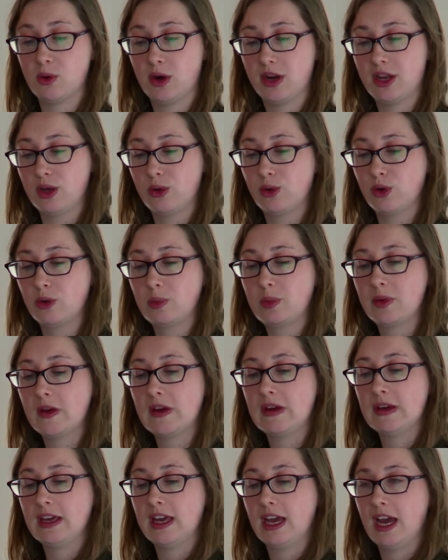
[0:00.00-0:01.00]
working group,
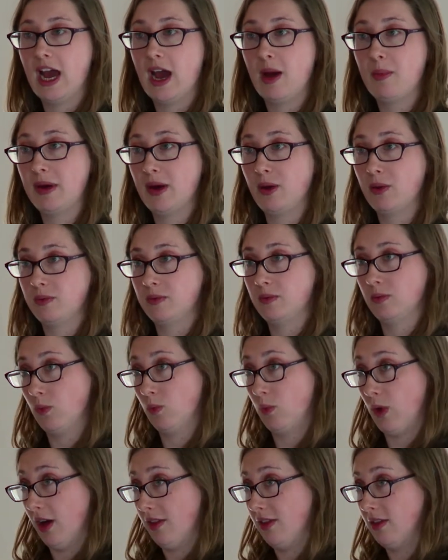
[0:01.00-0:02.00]
about
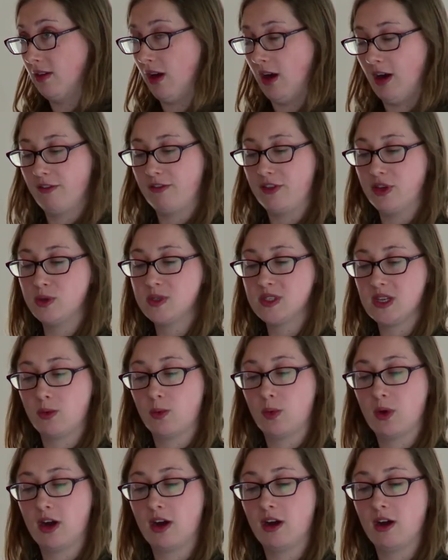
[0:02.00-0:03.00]
what our views
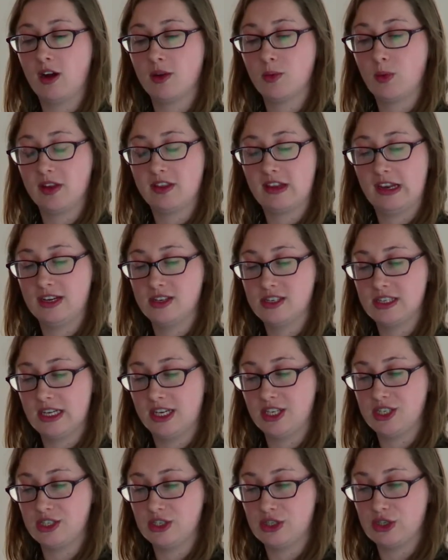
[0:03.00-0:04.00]
were on what the
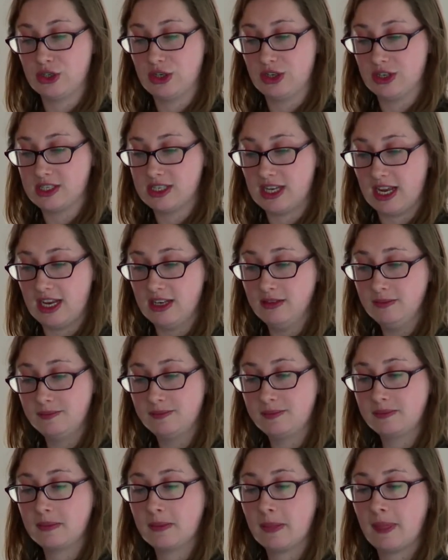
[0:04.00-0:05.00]
legislation should contain.